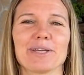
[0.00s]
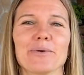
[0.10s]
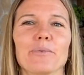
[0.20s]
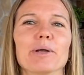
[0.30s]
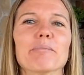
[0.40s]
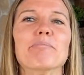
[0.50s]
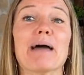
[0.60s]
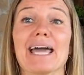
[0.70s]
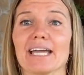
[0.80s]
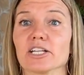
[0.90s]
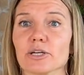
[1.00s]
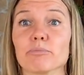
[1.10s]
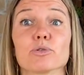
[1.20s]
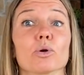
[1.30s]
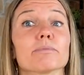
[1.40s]
What baggage,
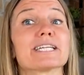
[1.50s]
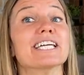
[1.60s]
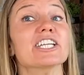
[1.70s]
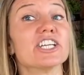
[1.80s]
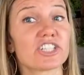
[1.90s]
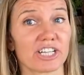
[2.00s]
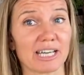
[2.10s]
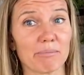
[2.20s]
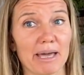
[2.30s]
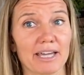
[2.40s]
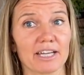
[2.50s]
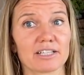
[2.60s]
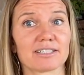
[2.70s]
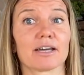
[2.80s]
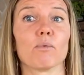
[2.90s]
absorbed conditioning
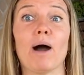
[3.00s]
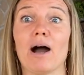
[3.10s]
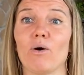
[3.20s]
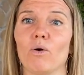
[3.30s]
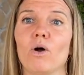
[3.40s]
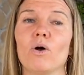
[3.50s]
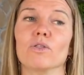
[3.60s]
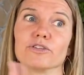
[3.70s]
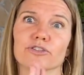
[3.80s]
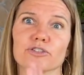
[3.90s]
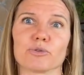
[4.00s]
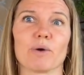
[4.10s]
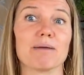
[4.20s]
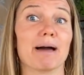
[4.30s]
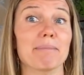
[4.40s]
baggage, like, wow, this is the
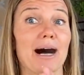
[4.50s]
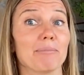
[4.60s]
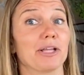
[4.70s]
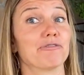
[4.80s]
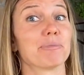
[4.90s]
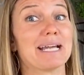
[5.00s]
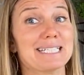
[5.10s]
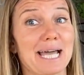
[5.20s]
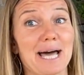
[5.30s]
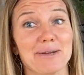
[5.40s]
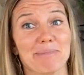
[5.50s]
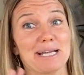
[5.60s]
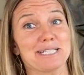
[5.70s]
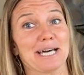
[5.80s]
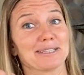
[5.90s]
way my mom loved my dad and my
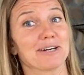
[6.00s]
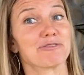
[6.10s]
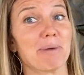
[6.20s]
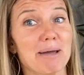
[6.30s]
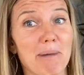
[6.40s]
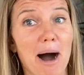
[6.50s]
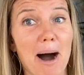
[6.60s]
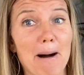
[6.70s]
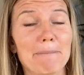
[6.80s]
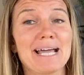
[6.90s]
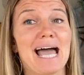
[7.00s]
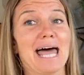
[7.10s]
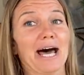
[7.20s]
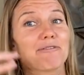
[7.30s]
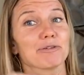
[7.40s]
dad loved my mom,
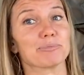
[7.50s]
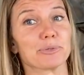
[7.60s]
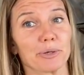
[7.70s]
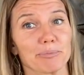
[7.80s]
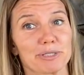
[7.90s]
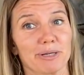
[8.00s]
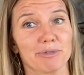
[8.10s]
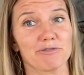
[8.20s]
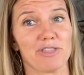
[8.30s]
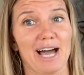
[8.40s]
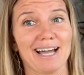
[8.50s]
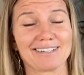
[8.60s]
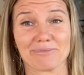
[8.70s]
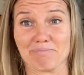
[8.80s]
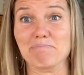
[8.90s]
and I've absorbed some of that
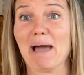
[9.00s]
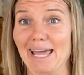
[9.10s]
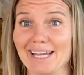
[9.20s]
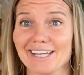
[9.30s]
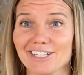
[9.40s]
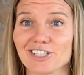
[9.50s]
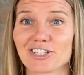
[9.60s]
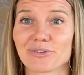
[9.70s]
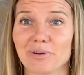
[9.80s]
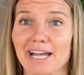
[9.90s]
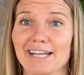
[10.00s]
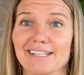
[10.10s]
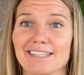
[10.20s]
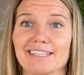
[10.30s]
baggage, right?